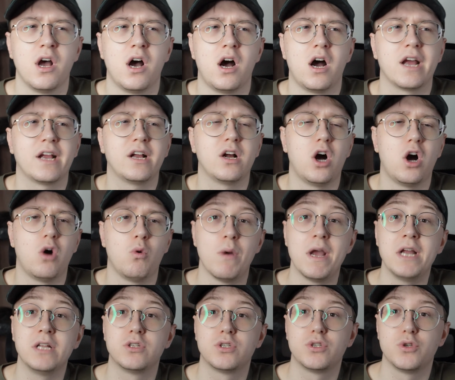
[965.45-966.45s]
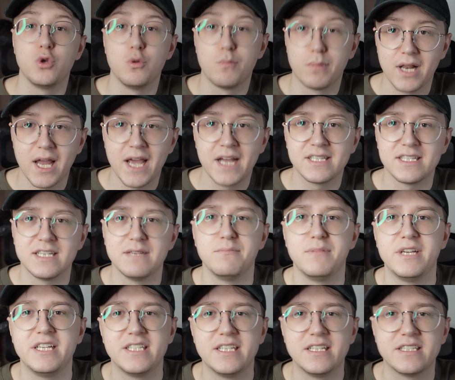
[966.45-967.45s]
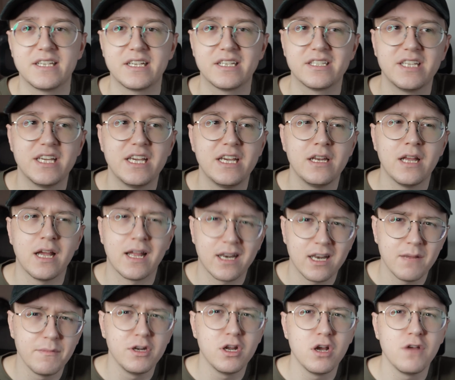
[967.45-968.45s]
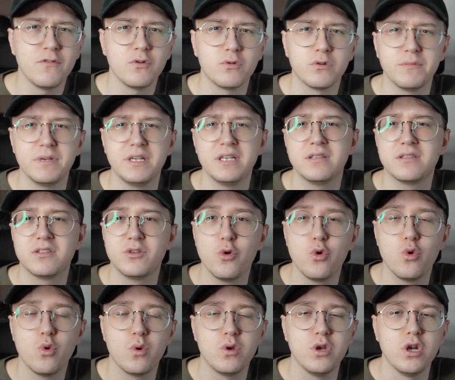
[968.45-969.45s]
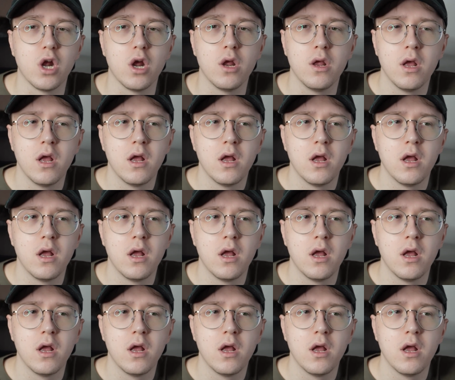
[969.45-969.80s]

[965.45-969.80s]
I can't wait to play it in BT16, and let me know if you want me to, you know,